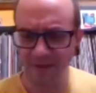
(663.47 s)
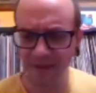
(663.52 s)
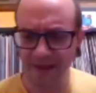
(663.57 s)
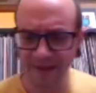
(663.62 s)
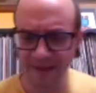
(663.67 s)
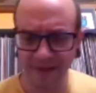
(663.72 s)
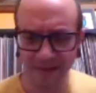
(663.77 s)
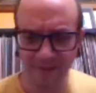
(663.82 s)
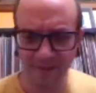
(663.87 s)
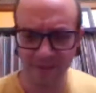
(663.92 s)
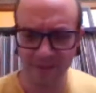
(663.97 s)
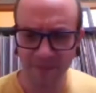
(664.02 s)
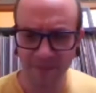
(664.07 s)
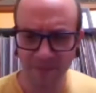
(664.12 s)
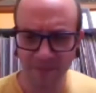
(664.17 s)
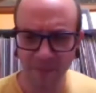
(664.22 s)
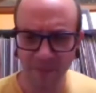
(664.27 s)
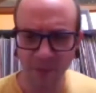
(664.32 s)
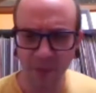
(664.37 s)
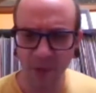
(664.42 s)
guys have
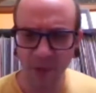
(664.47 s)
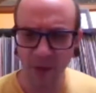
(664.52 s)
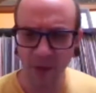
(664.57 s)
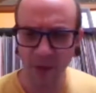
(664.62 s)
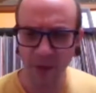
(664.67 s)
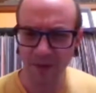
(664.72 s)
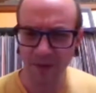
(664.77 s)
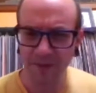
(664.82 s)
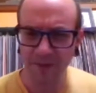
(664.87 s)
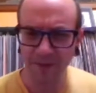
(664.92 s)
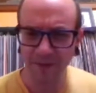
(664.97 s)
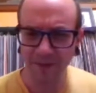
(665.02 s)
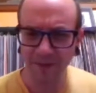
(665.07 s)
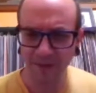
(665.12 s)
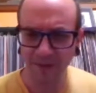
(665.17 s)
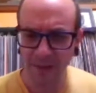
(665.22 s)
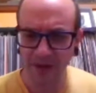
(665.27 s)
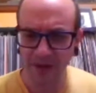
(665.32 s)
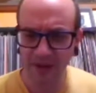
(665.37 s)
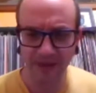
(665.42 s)
more
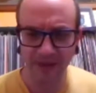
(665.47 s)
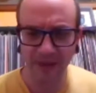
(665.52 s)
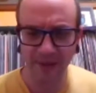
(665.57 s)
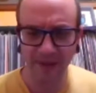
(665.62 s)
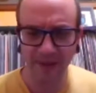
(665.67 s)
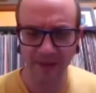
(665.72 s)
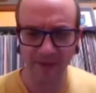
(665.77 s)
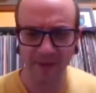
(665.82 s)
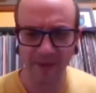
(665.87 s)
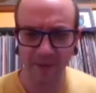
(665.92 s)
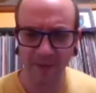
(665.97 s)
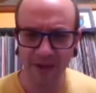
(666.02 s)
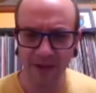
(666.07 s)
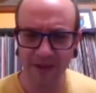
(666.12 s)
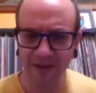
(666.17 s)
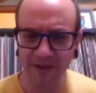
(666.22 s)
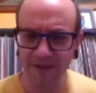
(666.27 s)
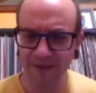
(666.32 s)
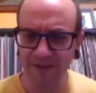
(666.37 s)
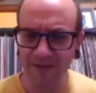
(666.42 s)
speaker cabinets than
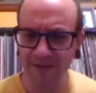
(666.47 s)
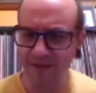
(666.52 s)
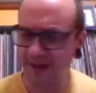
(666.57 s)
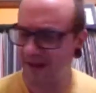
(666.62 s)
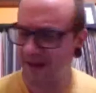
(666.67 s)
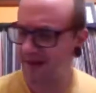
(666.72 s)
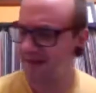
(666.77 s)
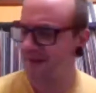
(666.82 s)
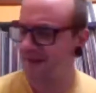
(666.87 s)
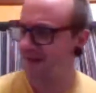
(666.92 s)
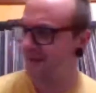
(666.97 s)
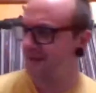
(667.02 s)
we do. Like